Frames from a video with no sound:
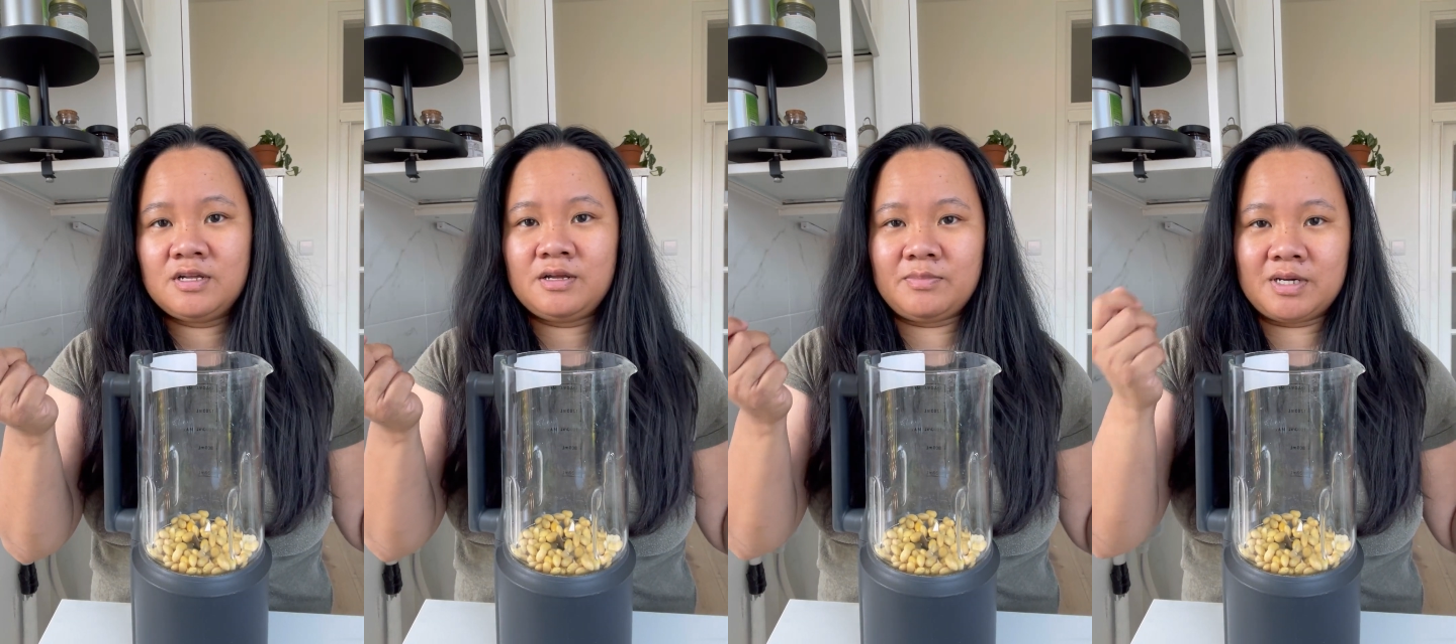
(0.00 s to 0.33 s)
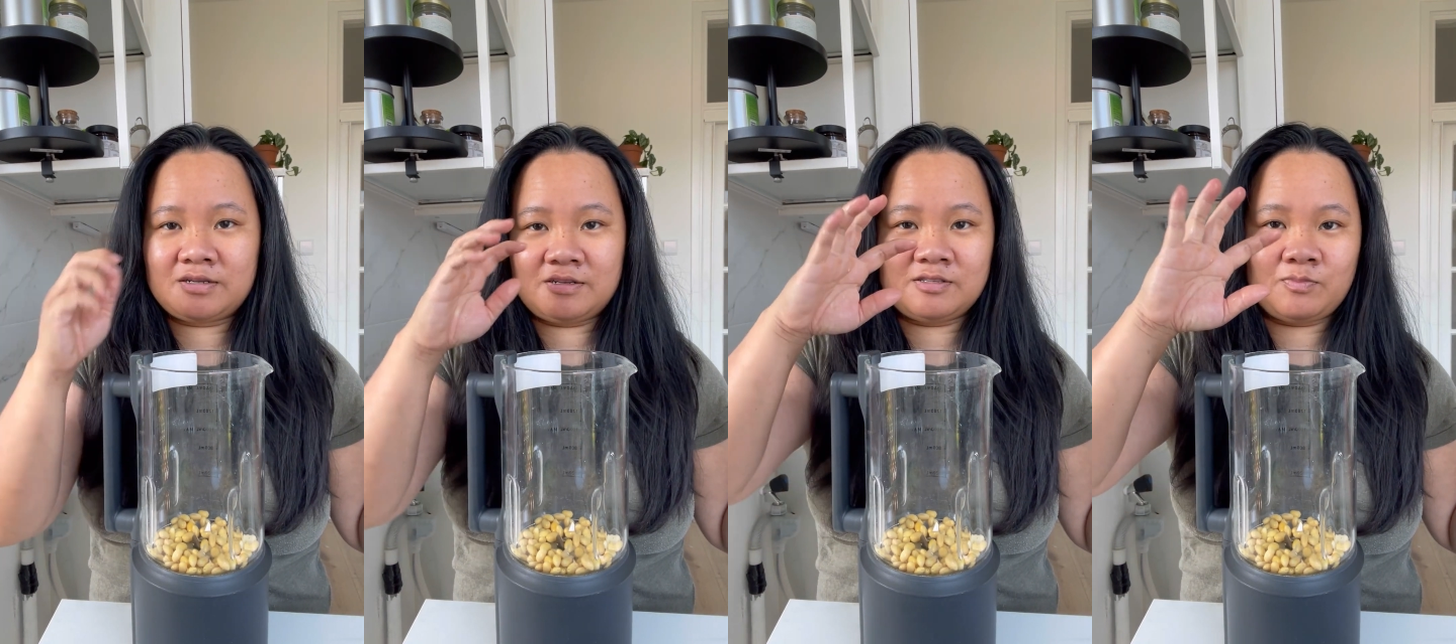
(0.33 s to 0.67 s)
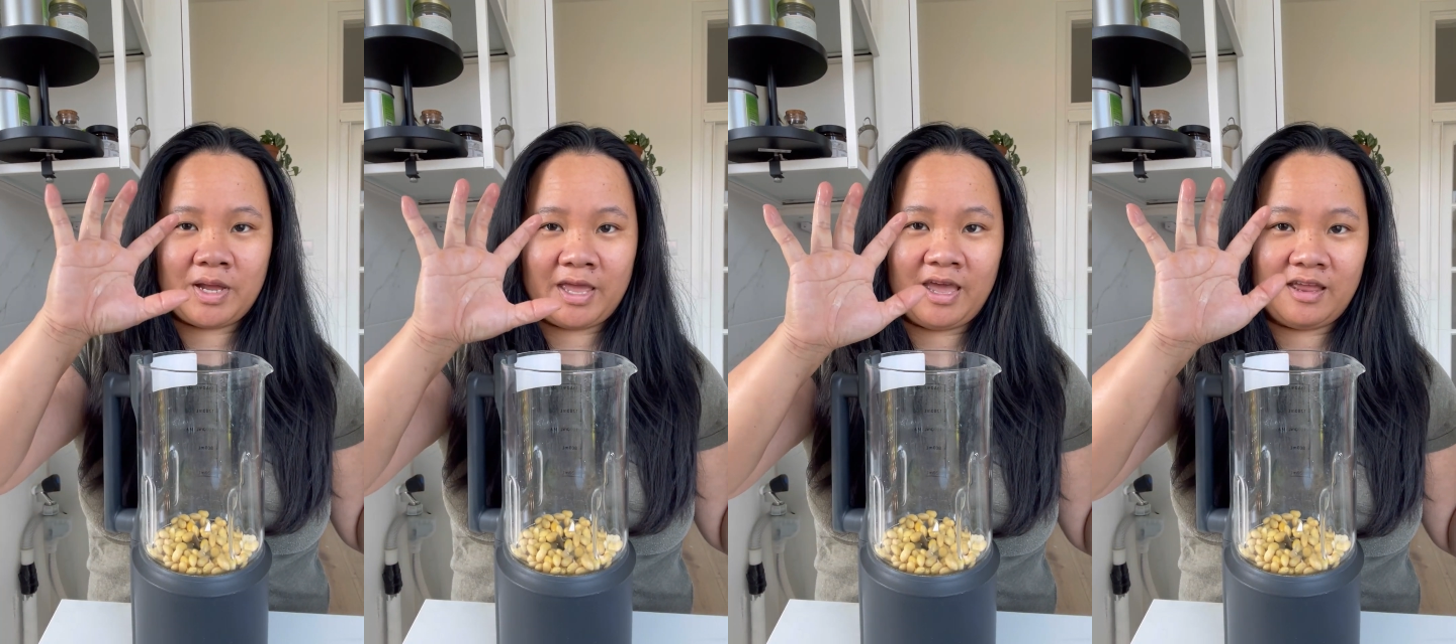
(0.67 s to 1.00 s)
but it's
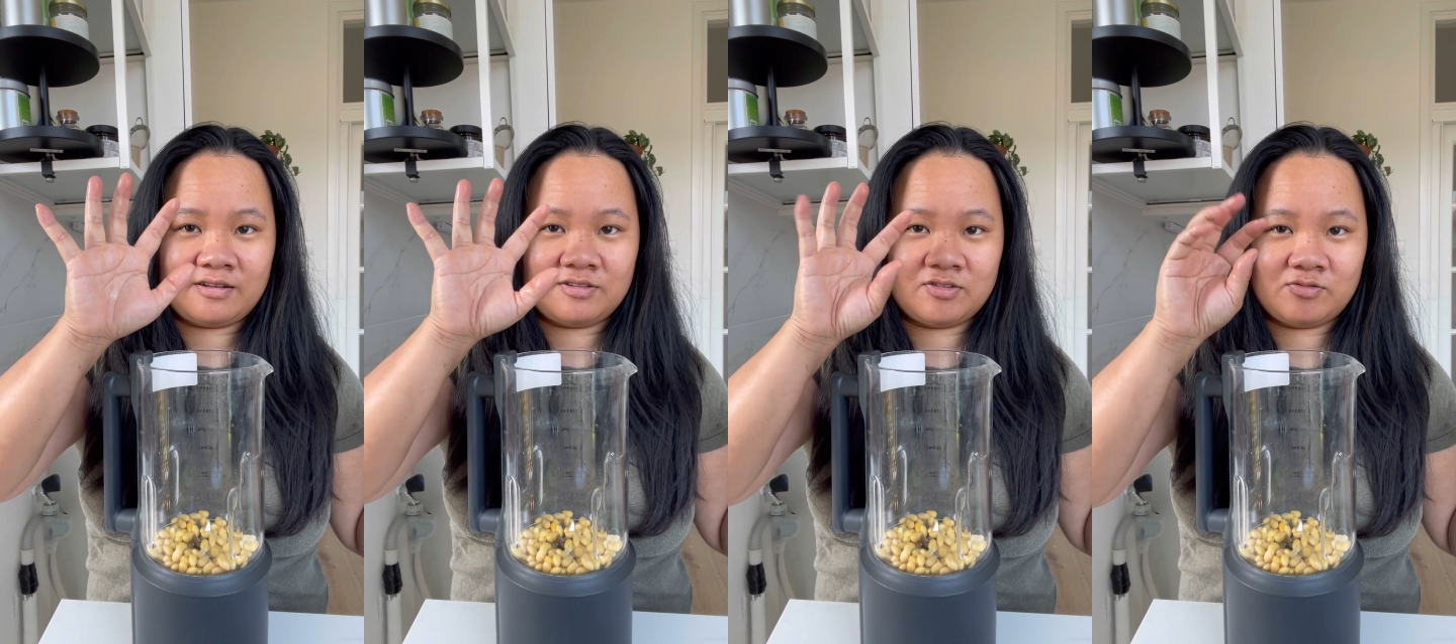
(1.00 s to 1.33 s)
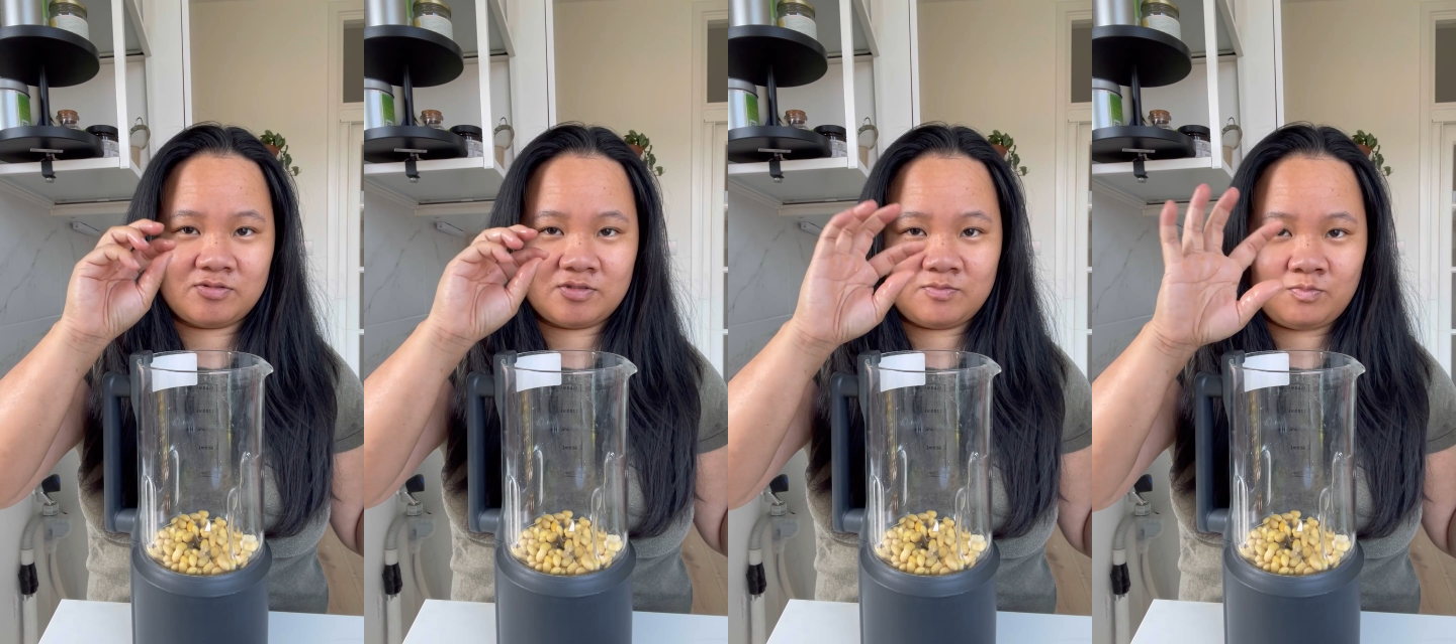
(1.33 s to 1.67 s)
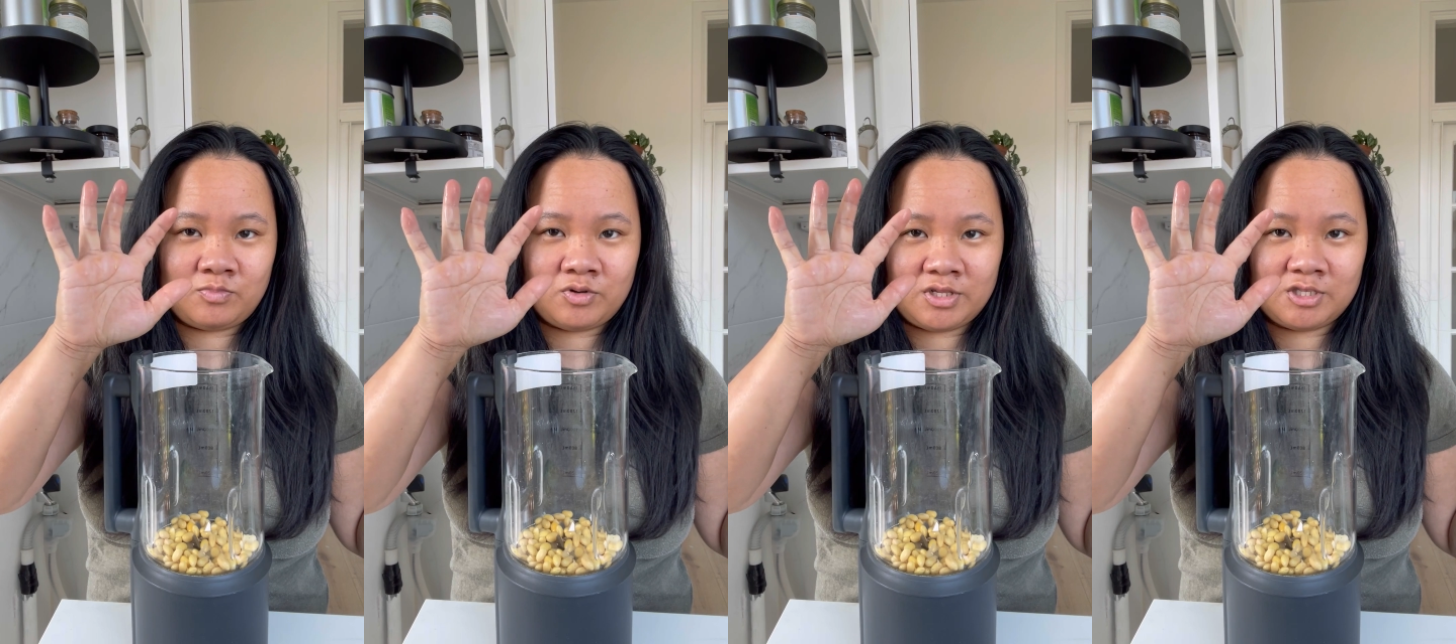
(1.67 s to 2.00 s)
my hand, so it's
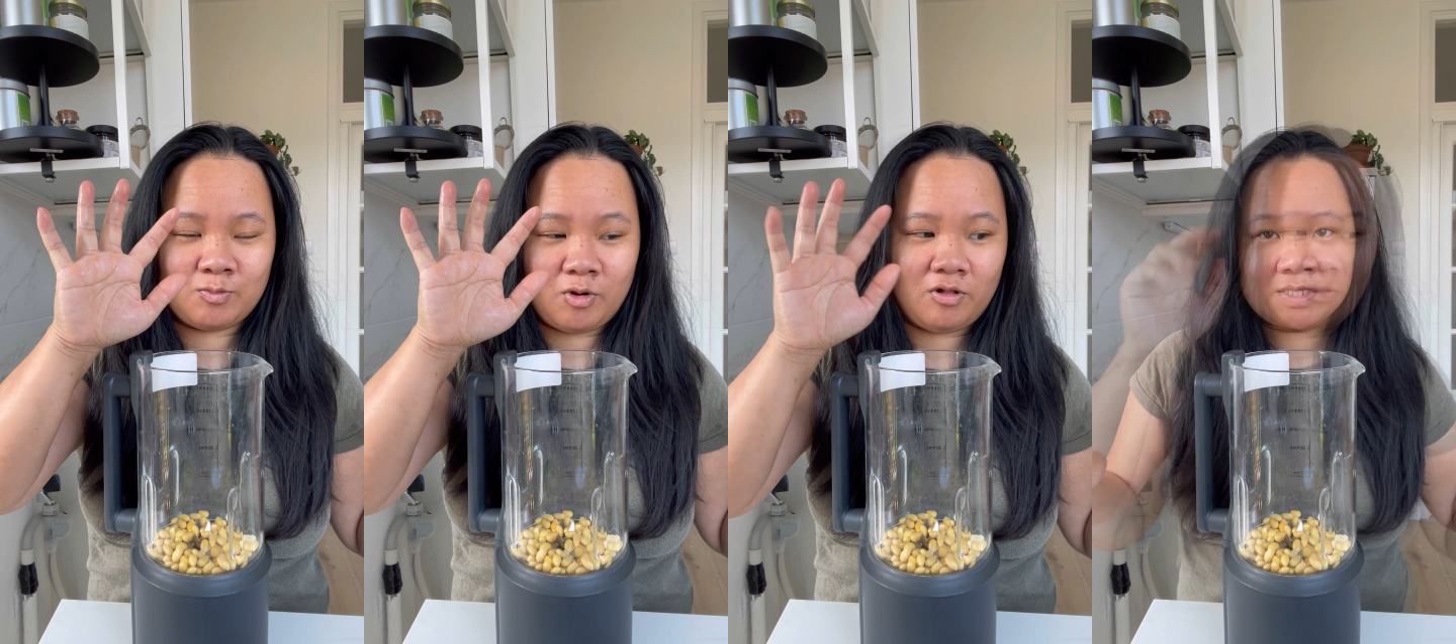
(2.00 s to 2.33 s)
pretty small.